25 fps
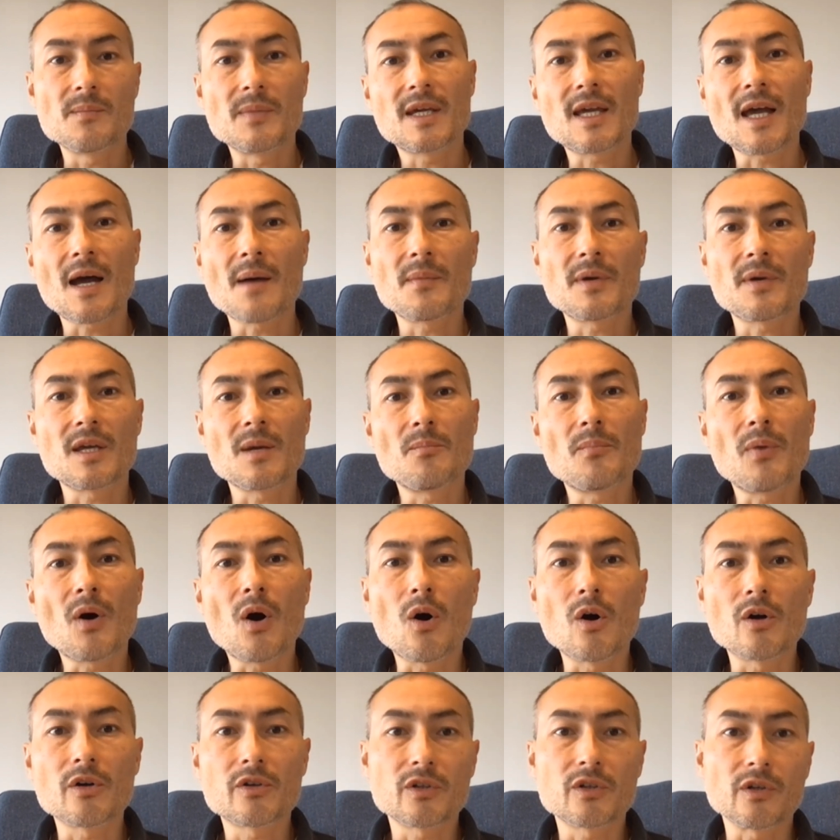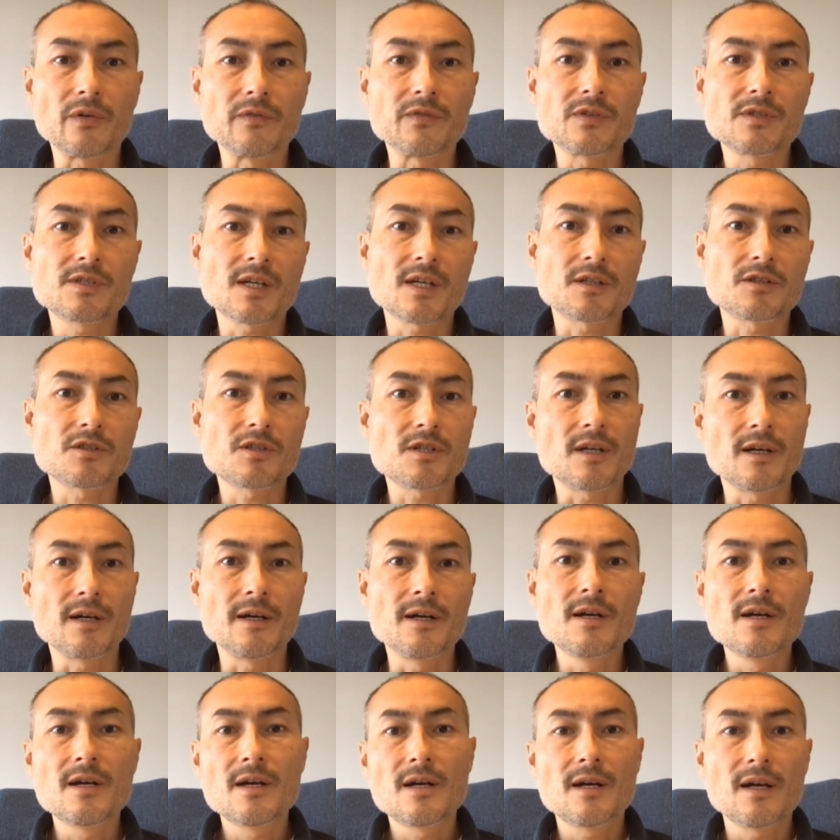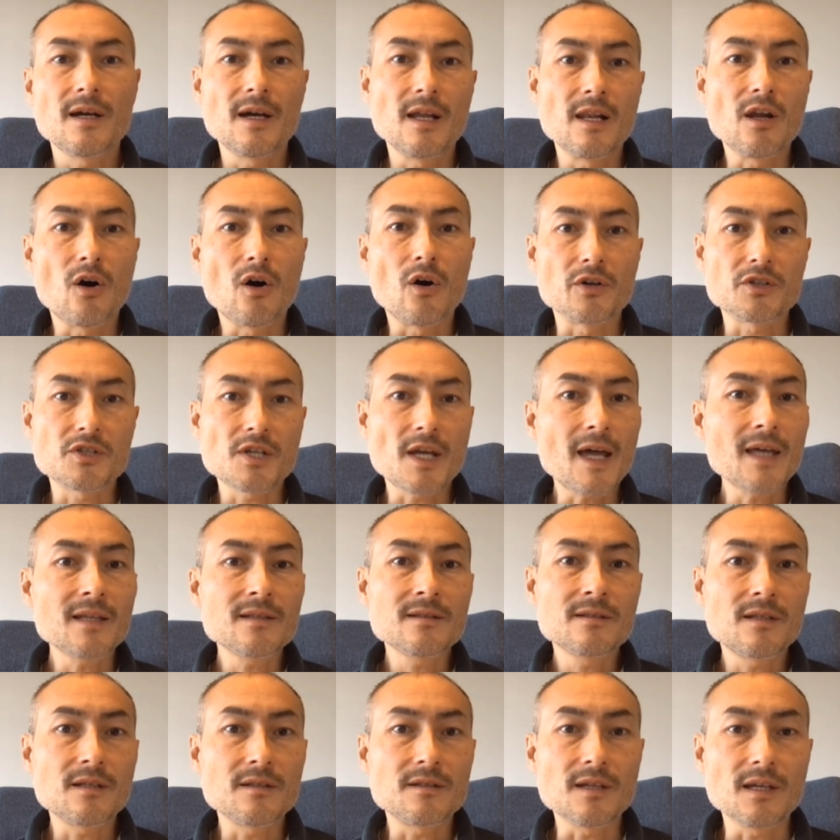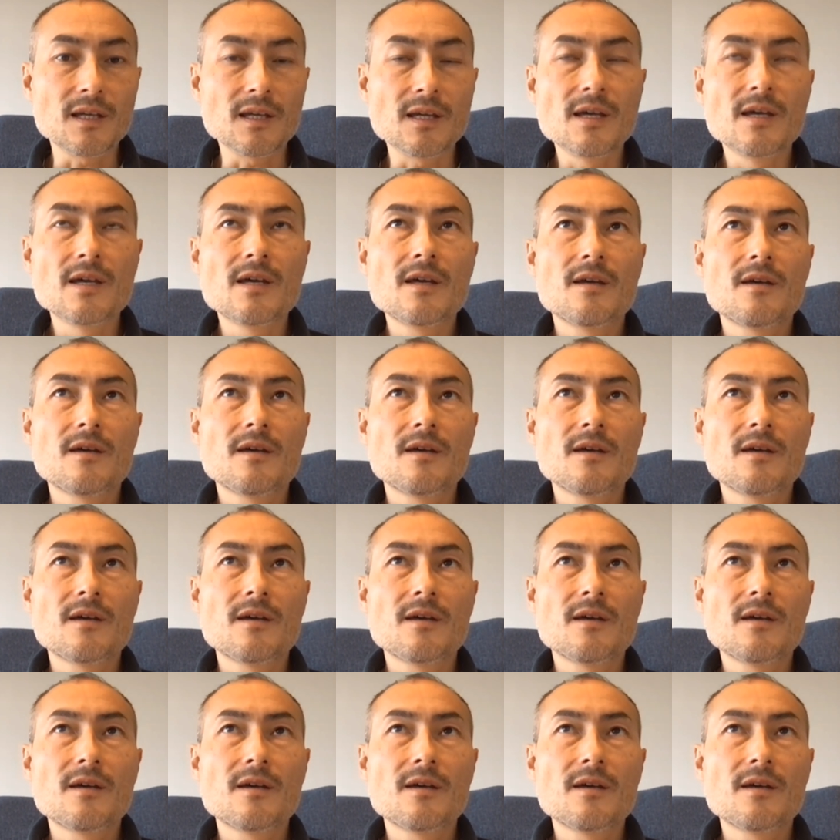becoming a part of such a large entity.